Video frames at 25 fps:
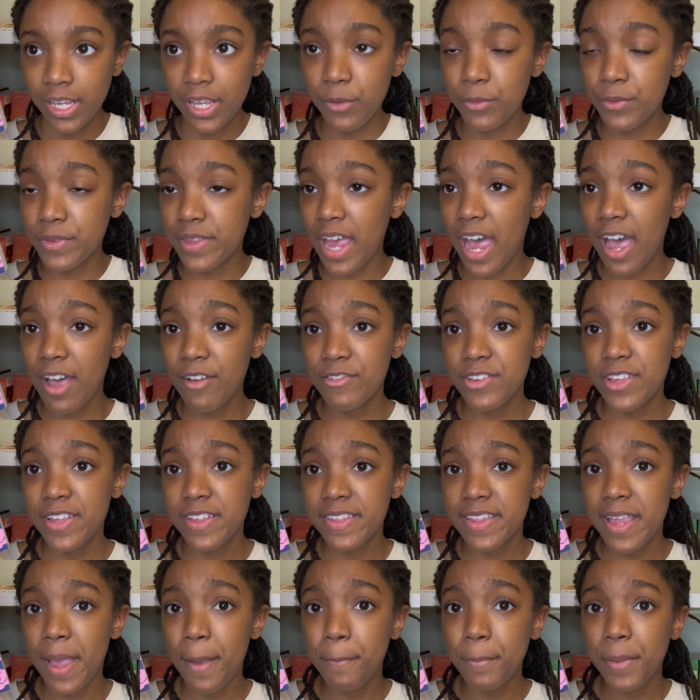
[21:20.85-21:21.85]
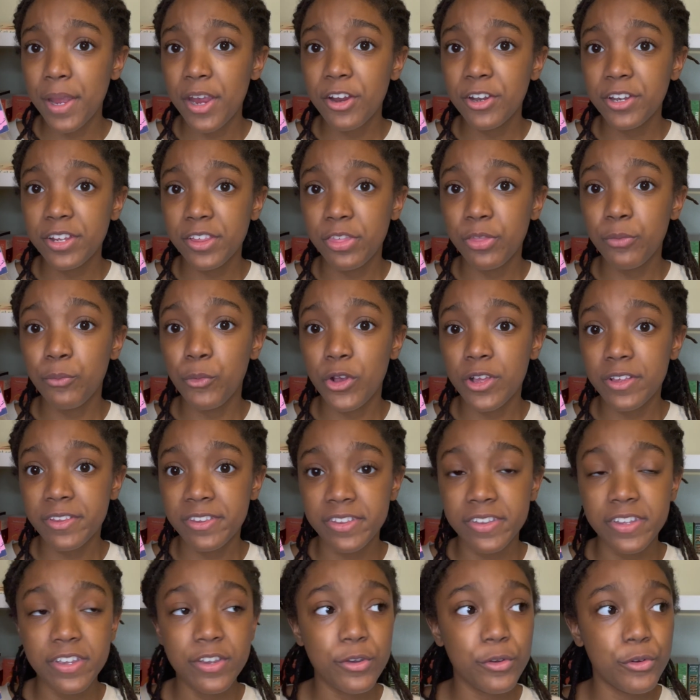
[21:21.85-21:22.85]
was obvious that Meredith was
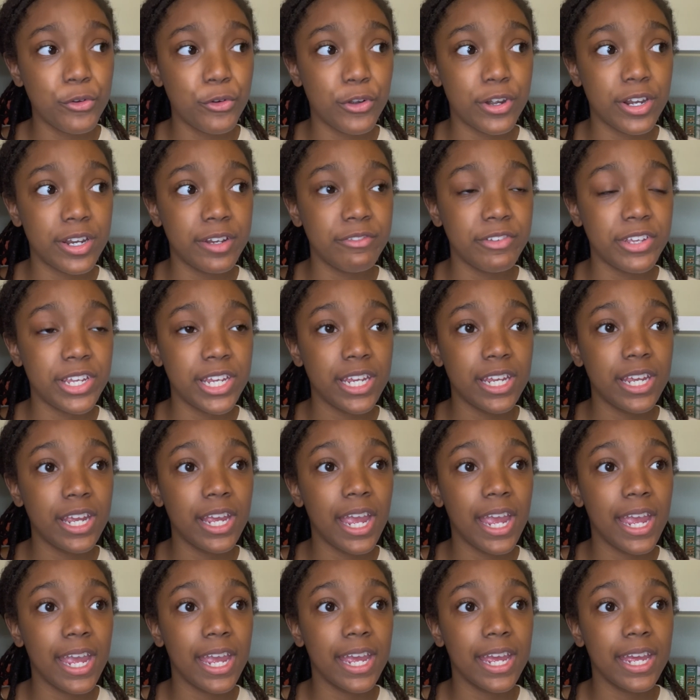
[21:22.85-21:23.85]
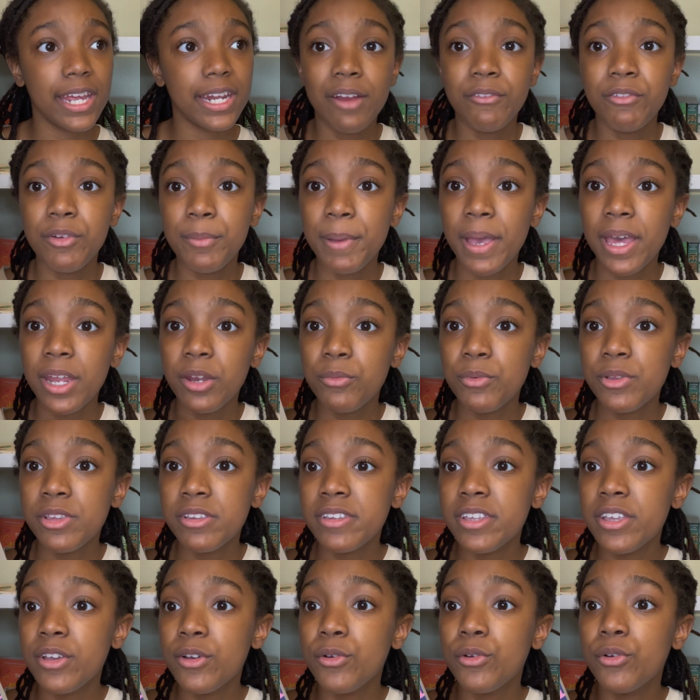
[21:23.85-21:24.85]
still grieving and everybody was
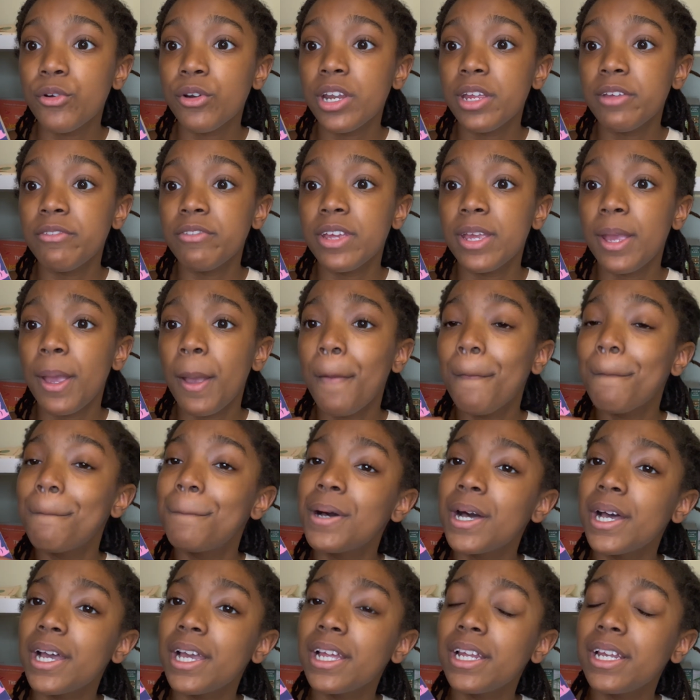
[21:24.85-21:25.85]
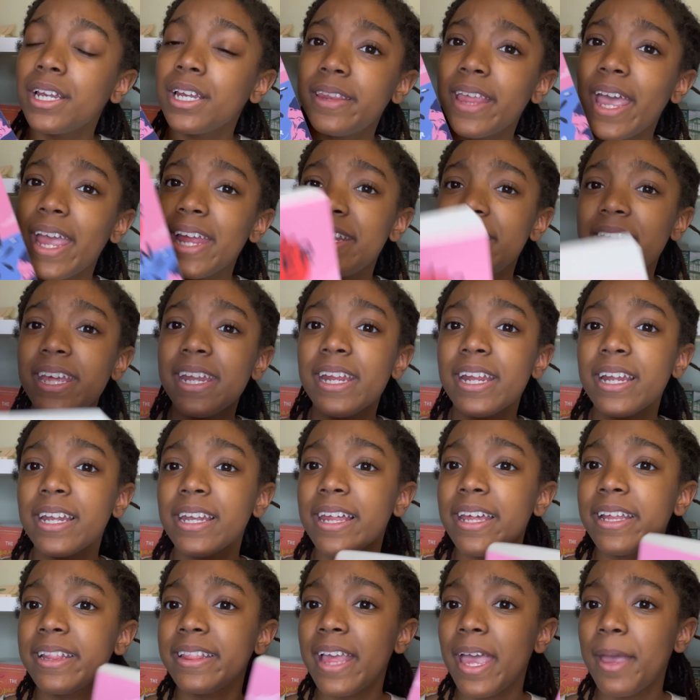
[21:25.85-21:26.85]
still grieving, but they didn't
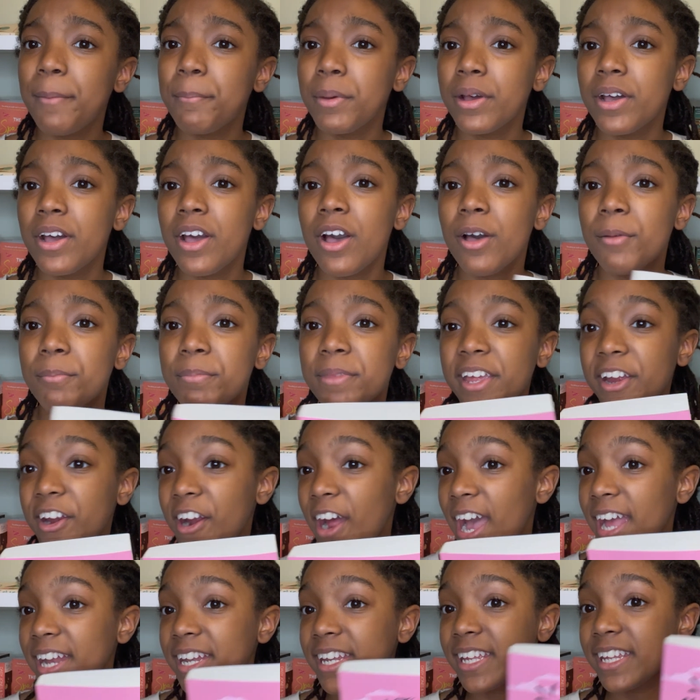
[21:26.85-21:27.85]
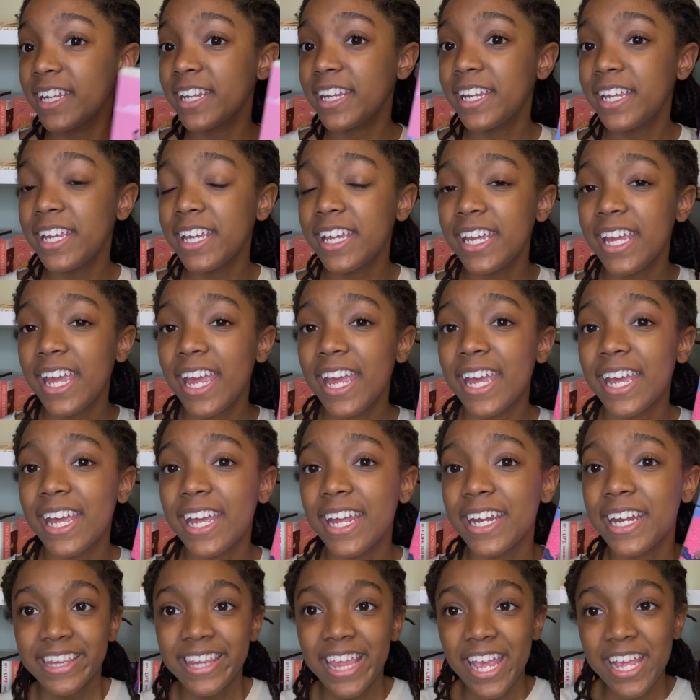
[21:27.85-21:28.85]
let that become their identity,
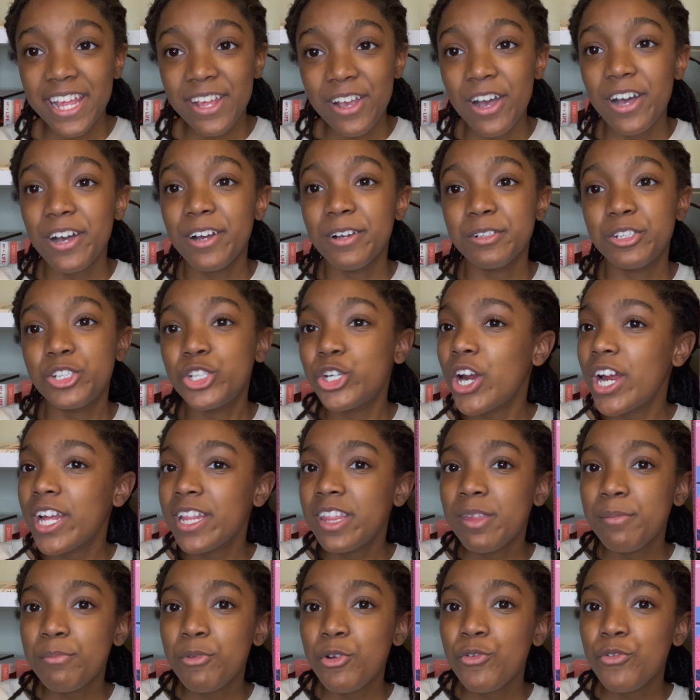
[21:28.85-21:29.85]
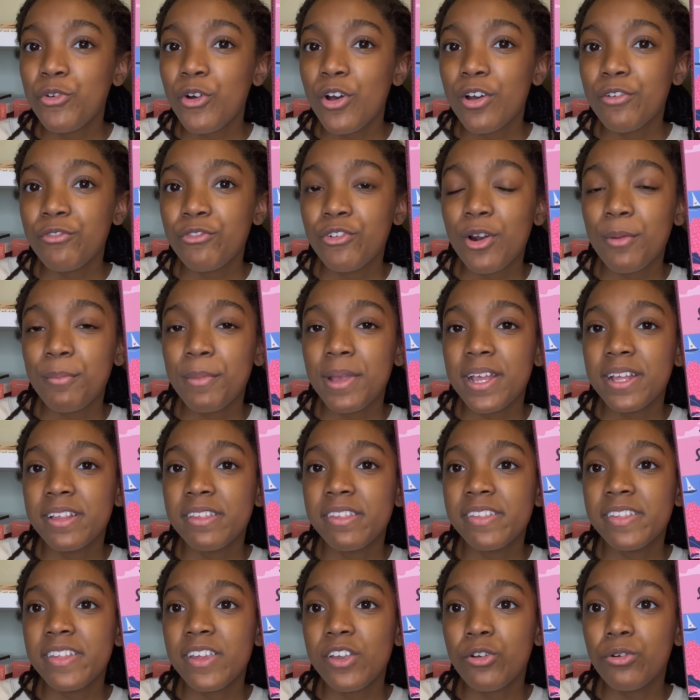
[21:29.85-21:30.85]
and they tried to move on from it and
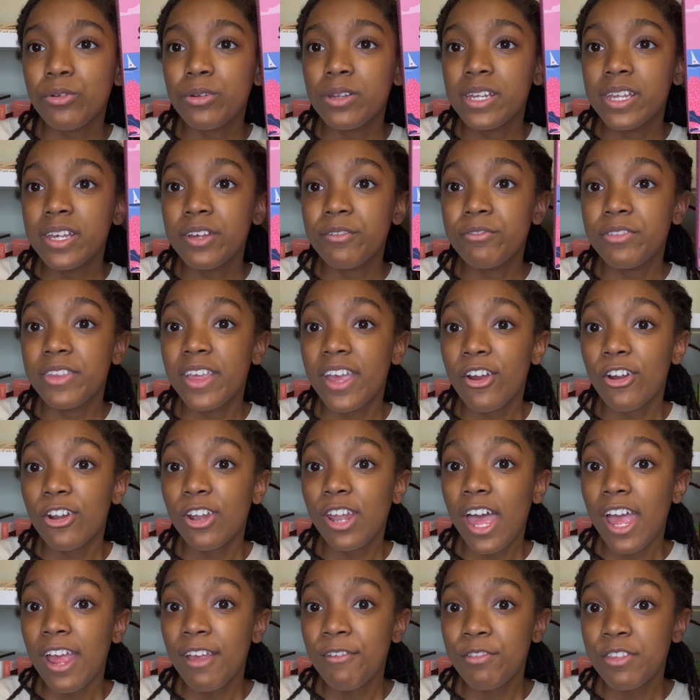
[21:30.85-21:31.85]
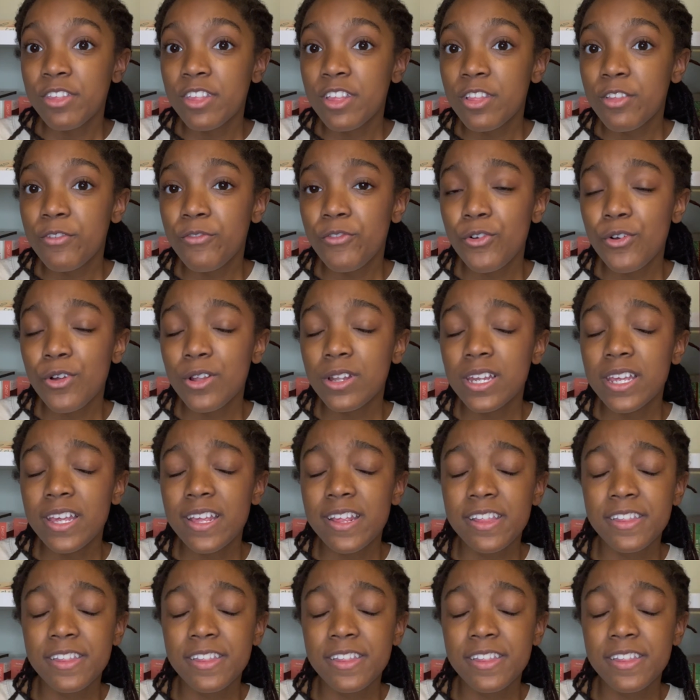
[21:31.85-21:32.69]
still live their lives to the fullest.